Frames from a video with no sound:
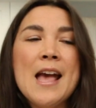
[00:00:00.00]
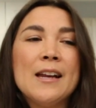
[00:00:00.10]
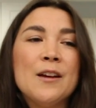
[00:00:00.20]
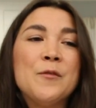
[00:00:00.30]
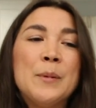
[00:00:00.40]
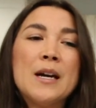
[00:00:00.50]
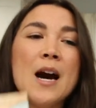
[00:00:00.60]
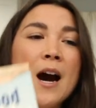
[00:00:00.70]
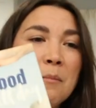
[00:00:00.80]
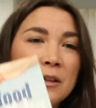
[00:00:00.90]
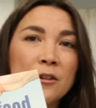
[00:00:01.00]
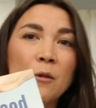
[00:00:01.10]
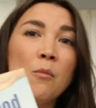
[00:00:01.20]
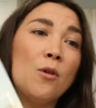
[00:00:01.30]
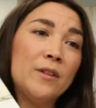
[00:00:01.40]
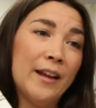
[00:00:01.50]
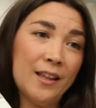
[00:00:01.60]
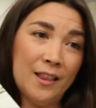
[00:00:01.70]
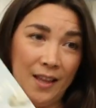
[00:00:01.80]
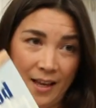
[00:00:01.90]
and I've become a little more
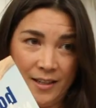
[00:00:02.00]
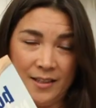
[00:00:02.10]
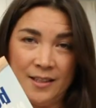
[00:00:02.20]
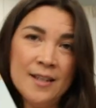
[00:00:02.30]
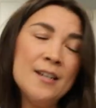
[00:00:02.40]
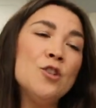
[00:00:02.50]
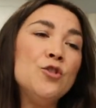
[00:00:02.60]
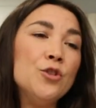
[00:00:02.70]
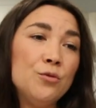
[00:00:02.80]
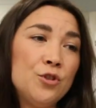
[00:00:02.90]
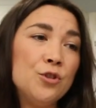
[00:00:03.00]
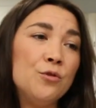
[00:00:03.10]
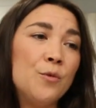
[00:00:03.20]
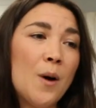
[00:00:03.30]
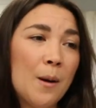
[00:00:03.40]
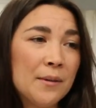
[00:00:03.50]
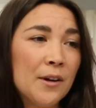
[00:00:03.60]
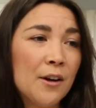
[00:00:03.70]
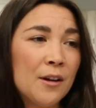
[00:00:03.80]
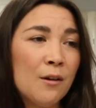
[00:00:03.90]
like this due to the
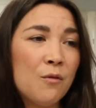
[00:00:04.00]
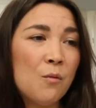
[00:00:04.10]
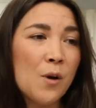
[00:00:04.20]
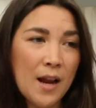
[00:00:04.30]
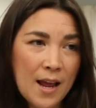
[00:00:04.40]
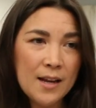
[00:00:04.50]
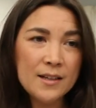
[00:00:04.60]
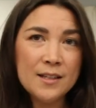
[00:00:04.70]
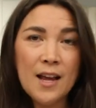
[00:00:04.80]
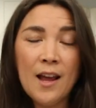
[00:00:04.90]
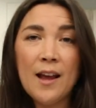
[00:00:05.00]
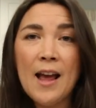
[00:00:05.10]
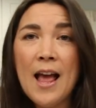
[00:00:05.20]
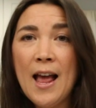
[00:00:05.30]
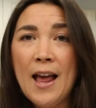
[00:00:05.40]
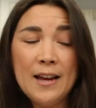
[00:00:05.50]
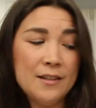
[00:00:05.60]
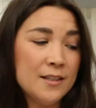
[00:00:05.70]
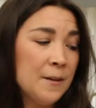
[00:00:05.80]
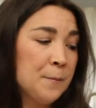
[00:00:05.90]
popularity of What I Ate in a Day,
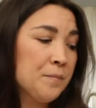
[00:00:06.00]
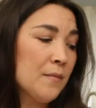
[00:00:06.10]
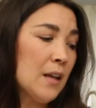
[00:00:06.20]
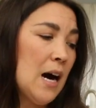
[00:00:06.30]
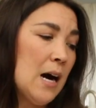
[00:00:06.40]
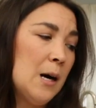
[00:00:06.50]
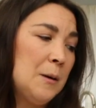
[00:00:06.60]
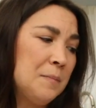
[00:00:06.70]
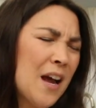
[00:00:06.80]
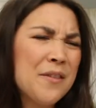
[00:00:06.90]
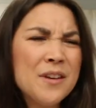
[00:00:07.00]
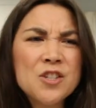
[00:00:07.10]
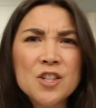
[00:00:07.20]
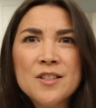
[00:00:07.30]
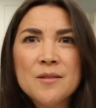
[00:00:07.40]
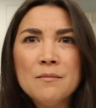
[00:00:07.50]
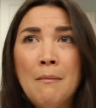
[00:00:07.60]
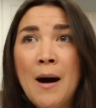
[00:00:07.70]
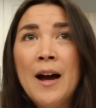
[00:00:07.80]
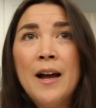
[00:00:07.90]
and I think just
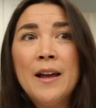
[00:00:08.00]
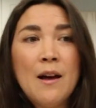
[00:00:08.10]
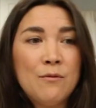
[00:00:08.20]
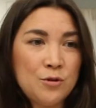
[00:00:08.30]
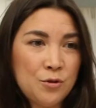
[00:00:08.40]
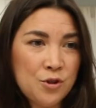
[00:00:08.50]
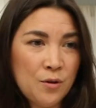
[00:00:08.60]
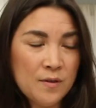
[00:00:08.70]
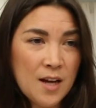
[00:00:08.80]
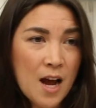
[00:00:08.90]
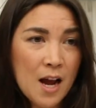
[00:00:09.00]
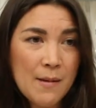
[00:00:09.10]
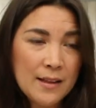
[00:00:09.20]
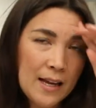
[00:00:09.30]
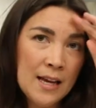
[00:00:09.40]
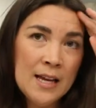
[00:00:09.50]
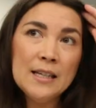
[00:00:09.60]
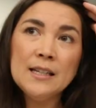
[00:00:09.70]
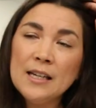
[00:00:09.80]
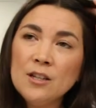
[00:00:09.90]
my evolution over time and like
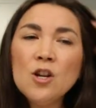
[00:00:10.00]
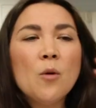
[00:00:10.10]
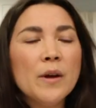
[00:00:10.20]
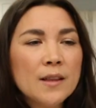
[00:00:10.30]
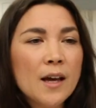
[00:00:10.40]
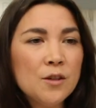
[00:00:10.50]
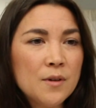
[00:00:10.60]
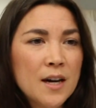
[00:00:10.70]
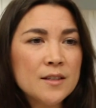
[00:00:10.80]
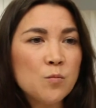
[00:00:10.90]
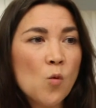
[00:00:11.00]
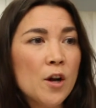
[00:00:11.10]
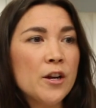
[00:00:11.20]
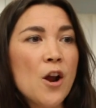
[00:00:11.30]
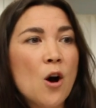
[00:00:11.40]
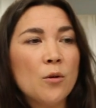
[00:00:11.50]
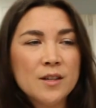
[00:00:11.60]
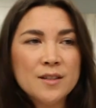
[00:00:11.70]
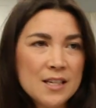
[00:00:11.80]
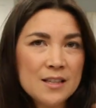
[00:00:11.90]
knowing that you guys want to know
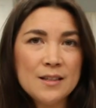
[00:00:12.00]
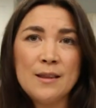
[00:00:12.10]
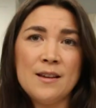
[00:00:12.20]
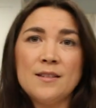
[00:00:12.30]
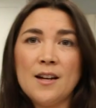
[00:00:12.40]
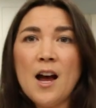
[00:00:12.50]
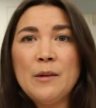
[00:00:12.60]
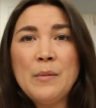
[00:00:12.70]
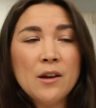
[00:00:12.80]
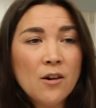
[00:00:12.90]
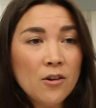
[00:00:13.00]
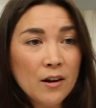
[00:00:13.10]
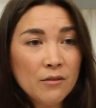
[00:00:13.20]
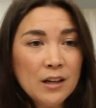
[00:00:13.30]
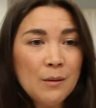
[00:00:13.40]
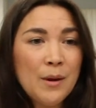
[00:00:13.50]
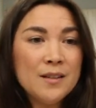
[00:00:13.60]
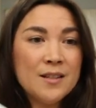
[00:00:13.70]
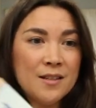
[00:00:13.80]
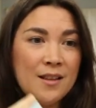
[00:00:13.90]
these easy things that I make on an everyday
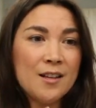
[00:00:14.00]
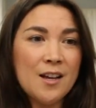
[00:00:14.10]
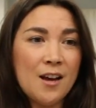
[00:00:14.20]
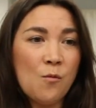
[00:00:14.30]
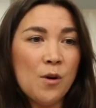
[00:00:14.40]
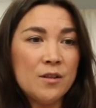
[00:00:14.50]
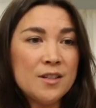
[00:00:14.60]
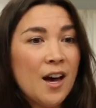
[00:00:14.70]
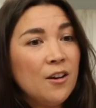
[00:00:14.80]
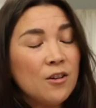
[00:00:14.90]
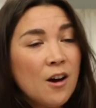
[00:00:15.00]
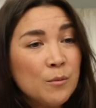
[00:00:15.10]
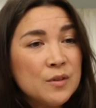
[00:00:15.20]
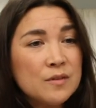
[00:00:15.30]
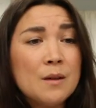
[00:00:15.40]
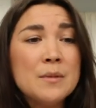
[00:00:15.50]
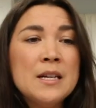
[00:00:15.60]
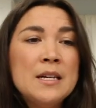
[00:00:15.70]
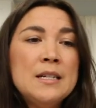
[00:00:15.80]
basis, and that's kind of where the title comes from.